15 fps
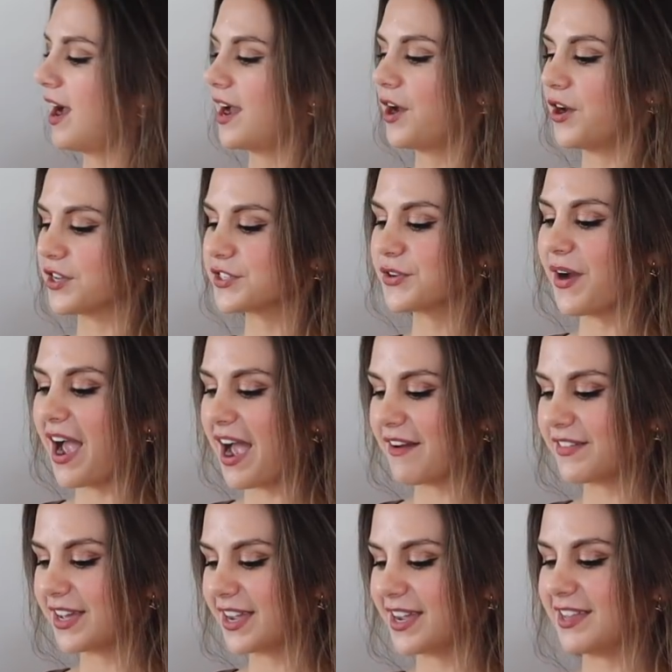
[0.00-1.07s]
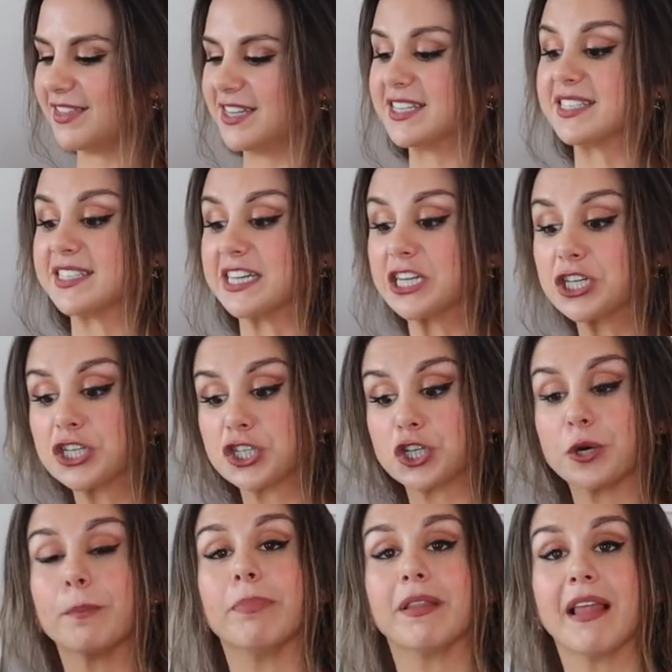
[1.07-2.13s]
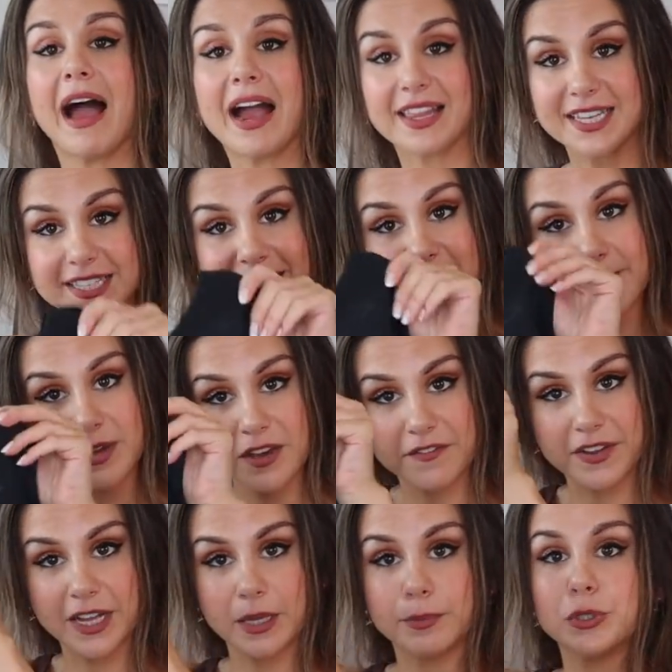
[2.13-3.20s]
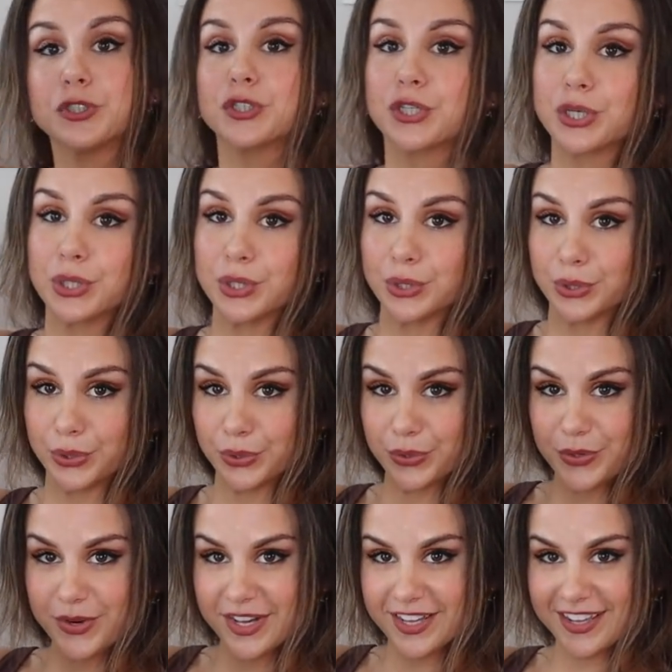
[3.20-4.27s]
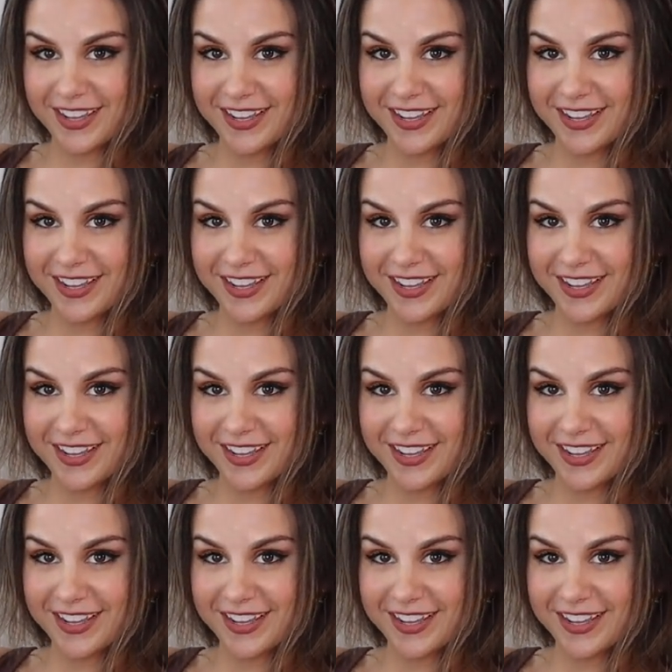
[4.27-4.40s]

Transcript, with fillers: I also have it in the signature black that's gonna be available too.